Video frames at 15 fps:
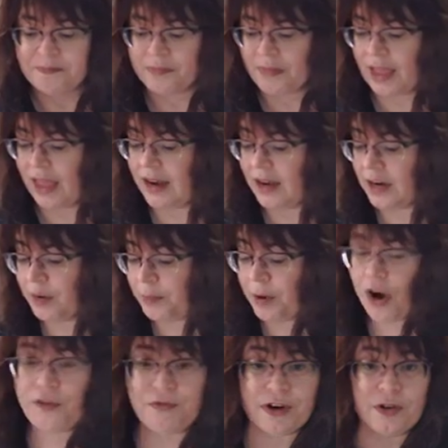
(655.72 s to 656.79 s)
And in a
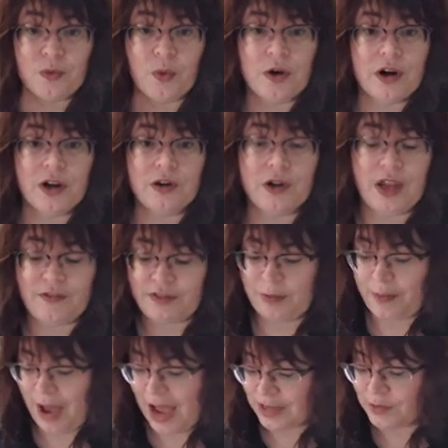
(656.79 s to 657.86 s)
perfect world, if the
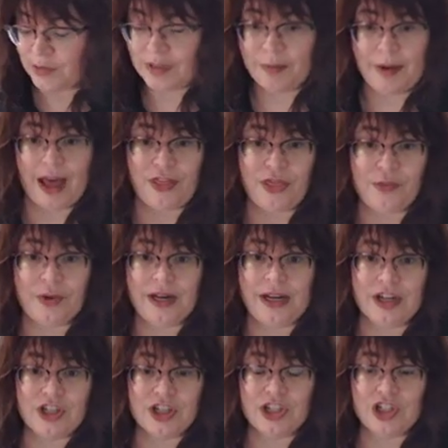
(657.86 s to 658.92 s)
box was about 3
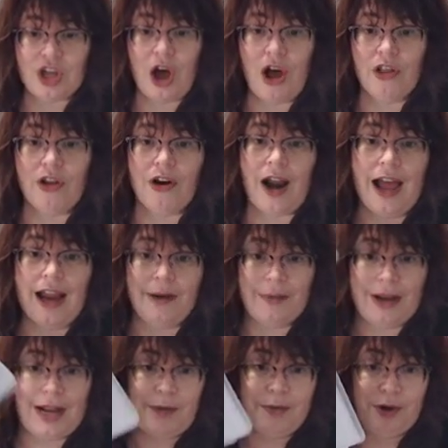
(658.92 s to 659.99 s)
inches taller, I'd
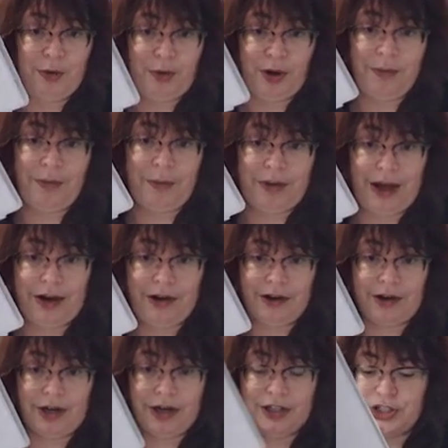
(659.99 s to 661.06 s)
been able to put my binder
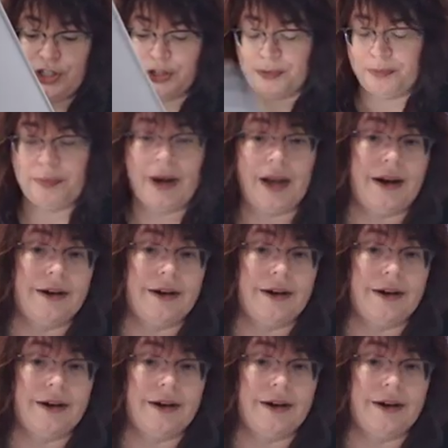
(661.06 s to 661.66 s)
in it too, but